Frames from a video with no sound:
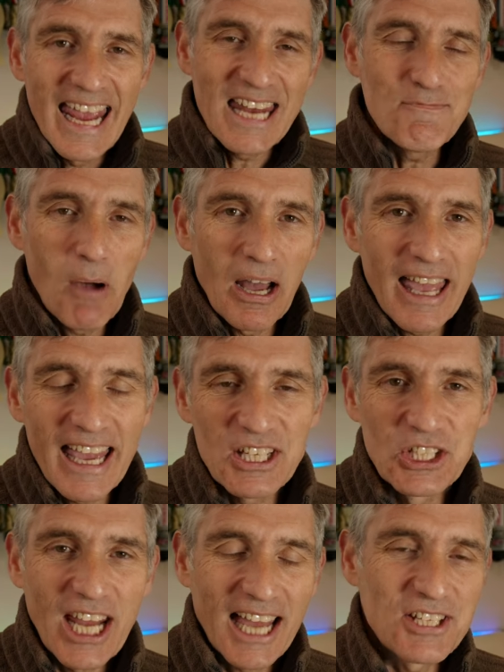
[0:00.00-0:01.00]
In my
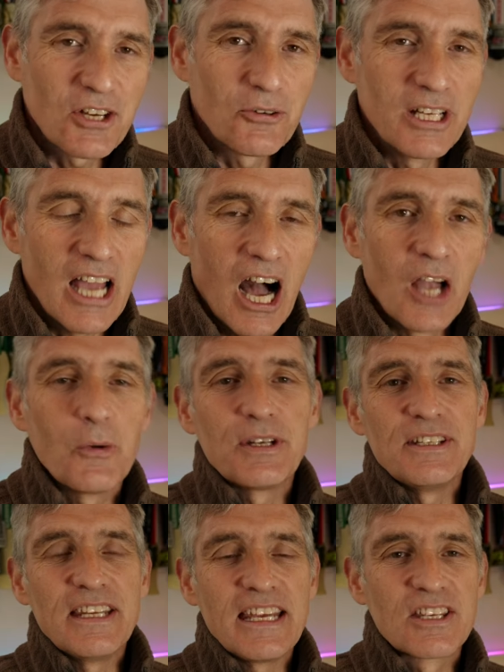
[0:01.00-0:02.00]
age category, I would
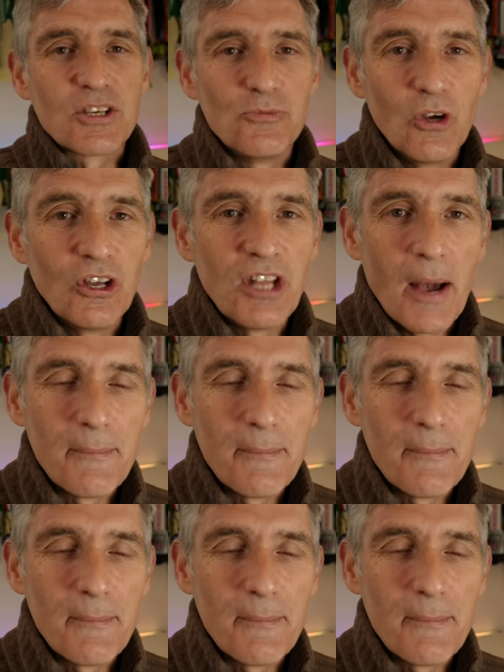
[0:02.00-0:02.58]
need to run a